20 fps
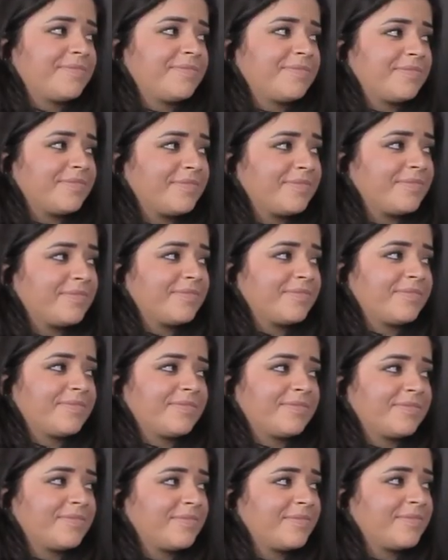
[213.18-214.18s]

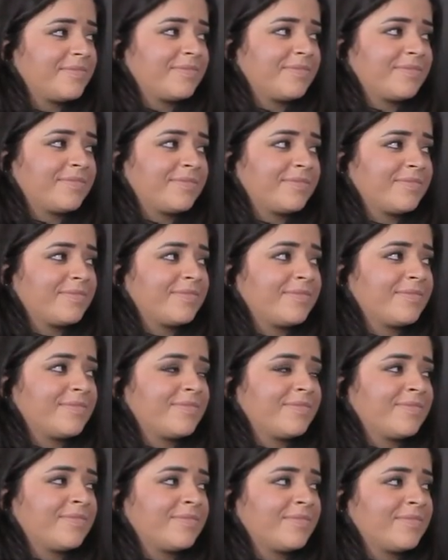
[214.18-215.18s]

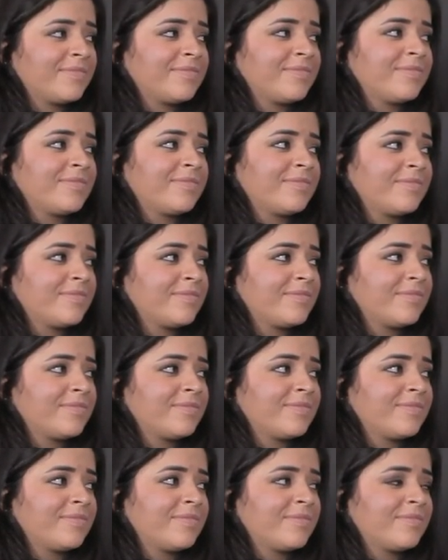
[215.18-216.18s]

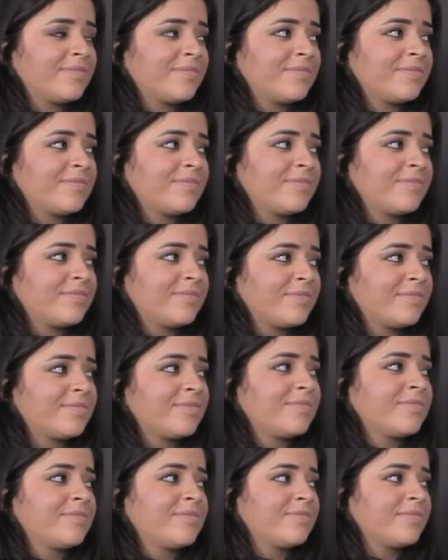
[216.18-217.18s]

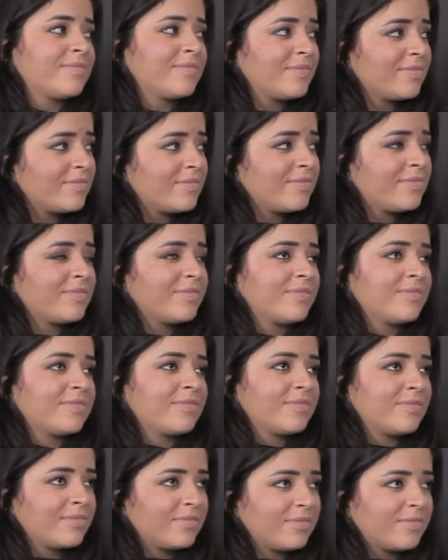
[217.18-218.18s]

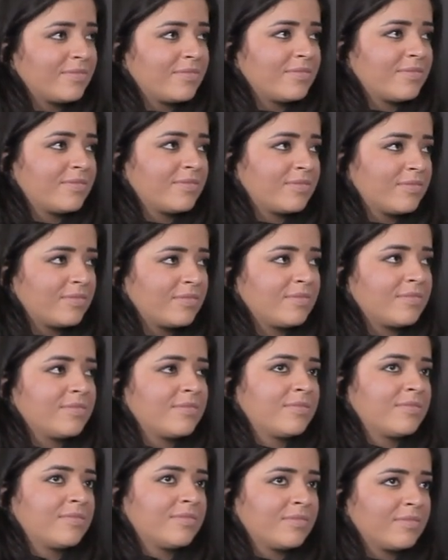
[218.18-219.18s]

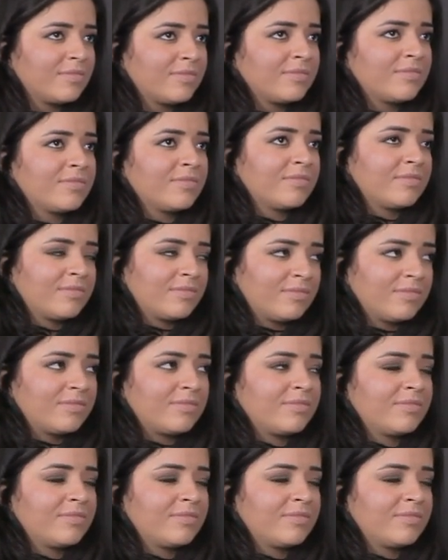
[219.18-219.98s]
The person shown says nothing.